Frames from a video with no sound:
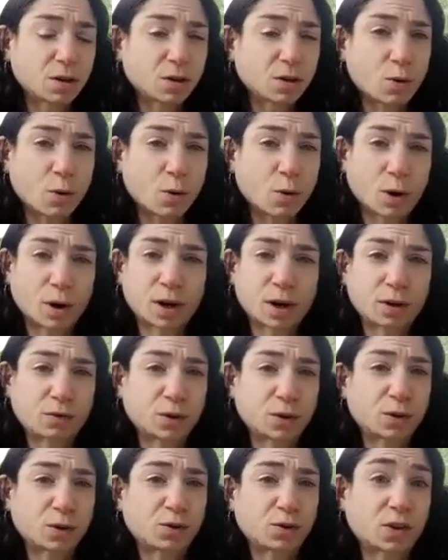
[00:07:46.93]
Or
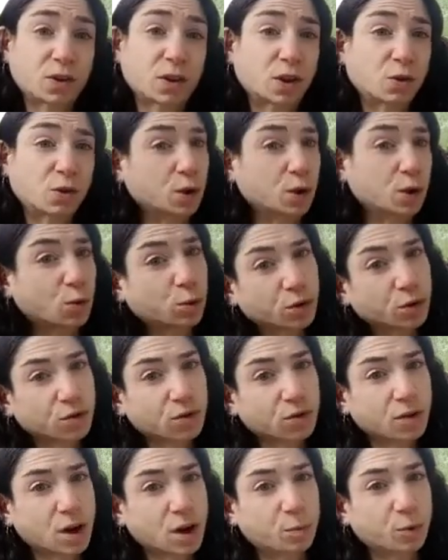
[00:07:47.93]
if you're using like 3/4
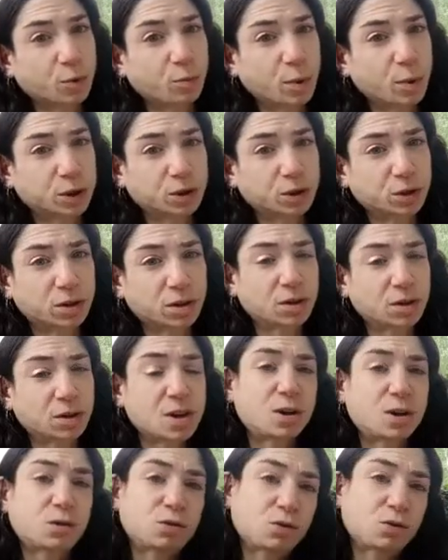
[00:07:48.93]
of a cup of butter,
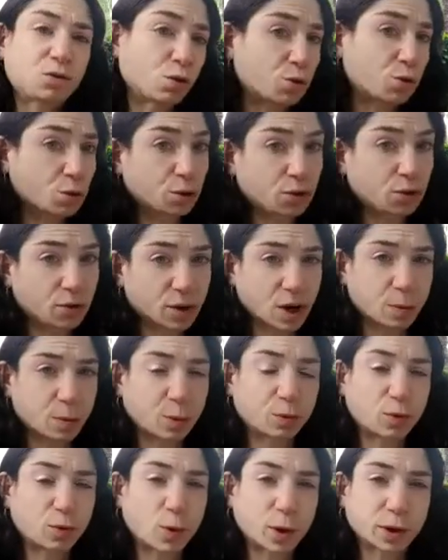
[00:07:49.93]
2/3 of a cup
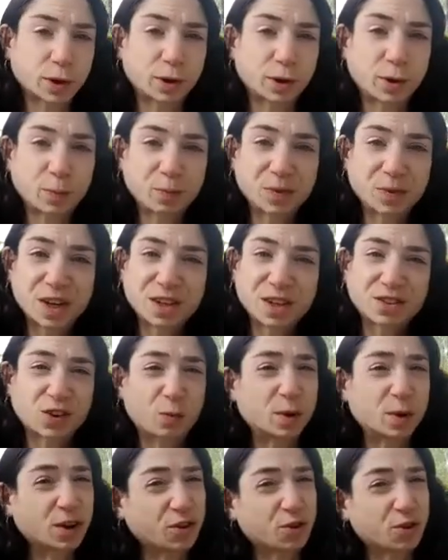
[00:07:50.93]
of oil, just
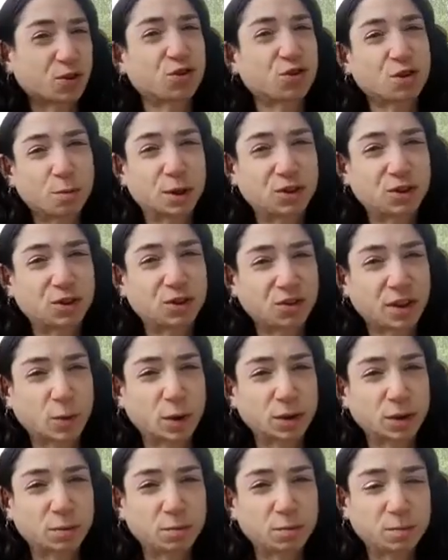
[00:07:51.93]
because there's so much
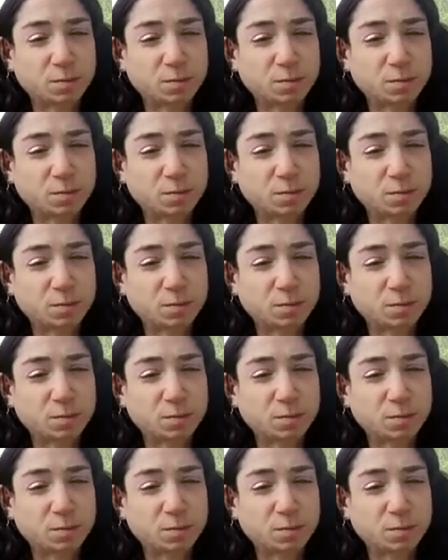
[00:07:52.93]
liquid.